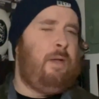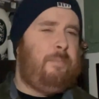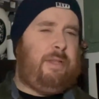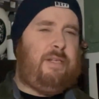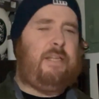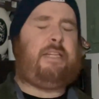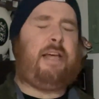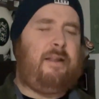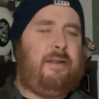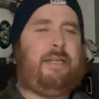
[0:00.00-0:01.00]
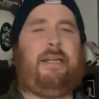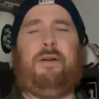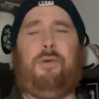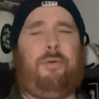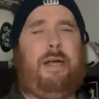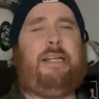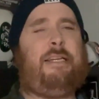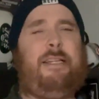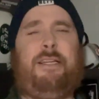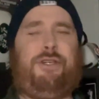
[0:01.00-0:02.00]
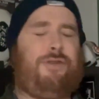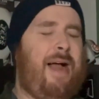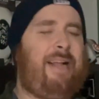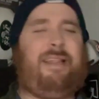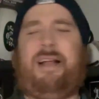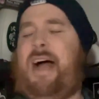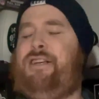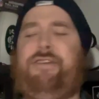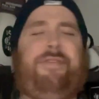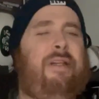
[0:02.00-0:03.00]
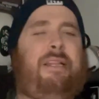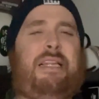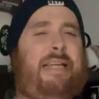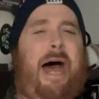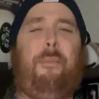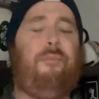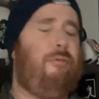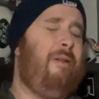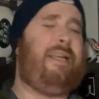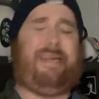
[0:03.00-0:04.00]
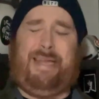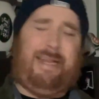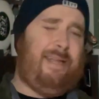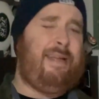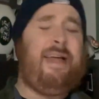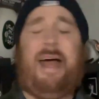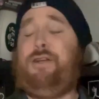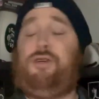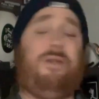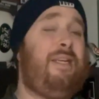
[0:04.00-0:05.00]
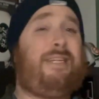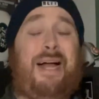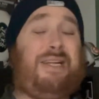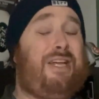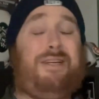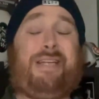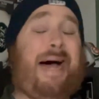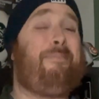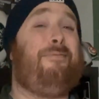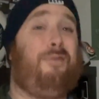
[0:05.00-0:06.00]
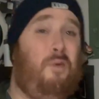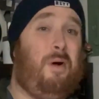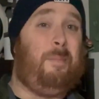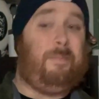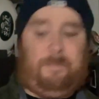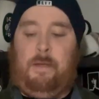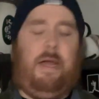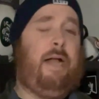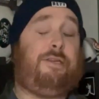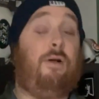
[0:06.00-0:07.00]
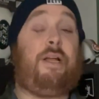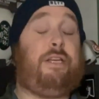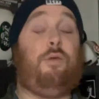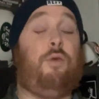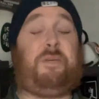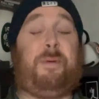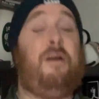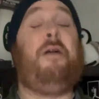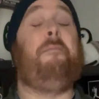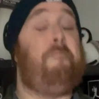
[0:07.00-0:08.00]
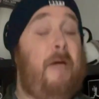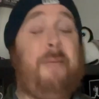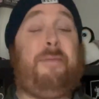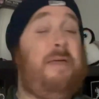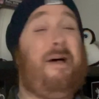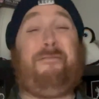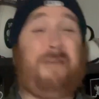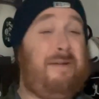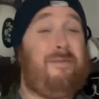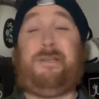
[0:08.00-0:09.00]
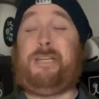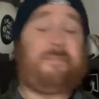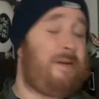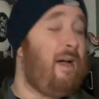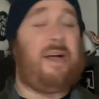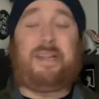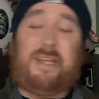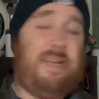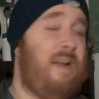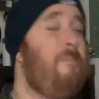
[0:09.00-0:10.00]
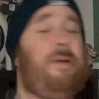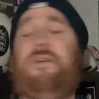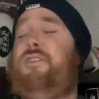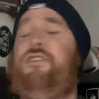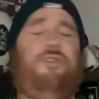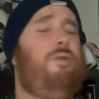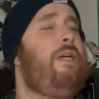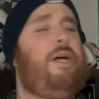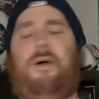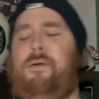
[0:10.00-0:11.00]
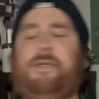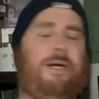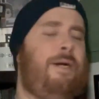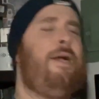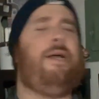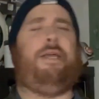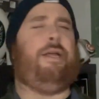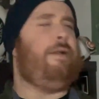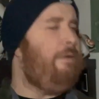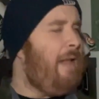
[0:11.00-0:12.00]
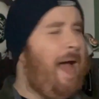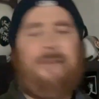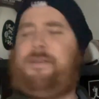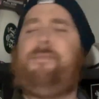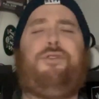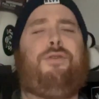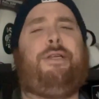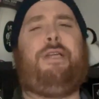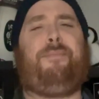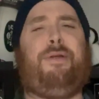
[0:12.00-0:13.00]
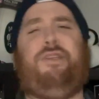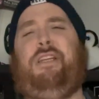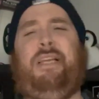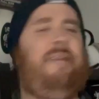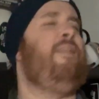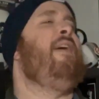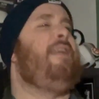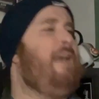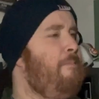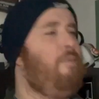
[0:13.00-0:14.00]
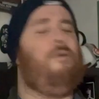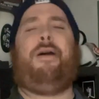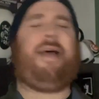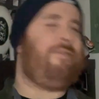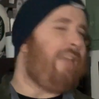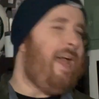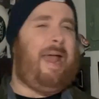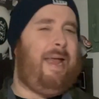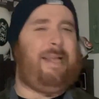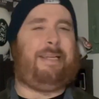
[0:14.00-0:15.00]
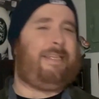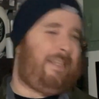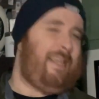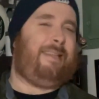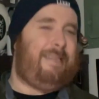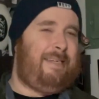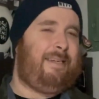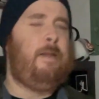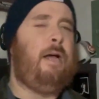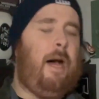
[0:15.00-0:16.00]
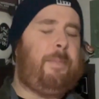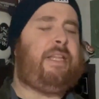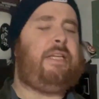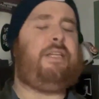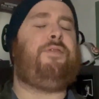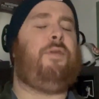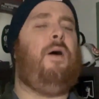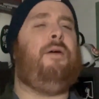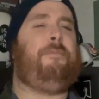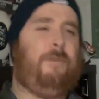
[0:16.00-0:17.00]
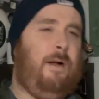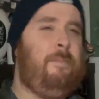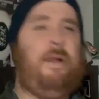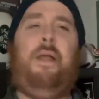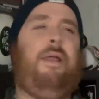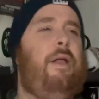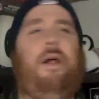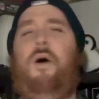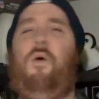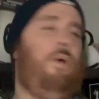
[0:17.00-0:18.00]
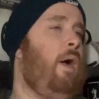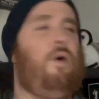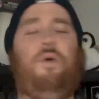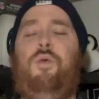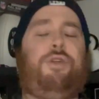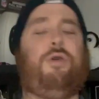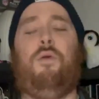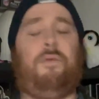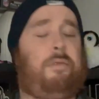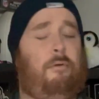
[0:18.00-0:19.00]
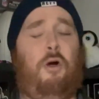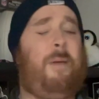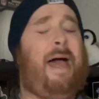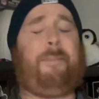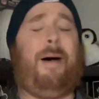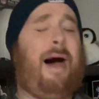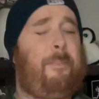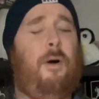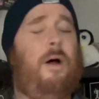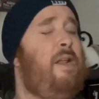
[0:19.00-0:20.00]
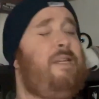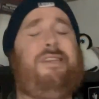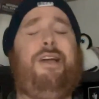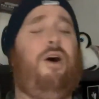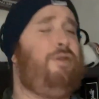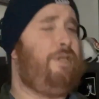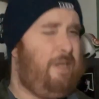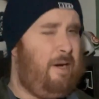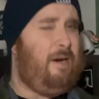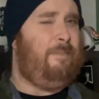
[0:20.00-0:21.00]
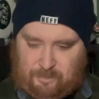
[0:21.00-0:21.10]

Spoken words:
But there's a subtleness and a grace to this track that I just feel like this album really needed, and Julia sounds on top form. And Talking to the Whisper may be my favorite deep cut here, because Julia Holter, you have some tricks up your sleeve, you brought out the 80s synths. But this is far from, you know, a who's who of throwback pop artists. No, sir.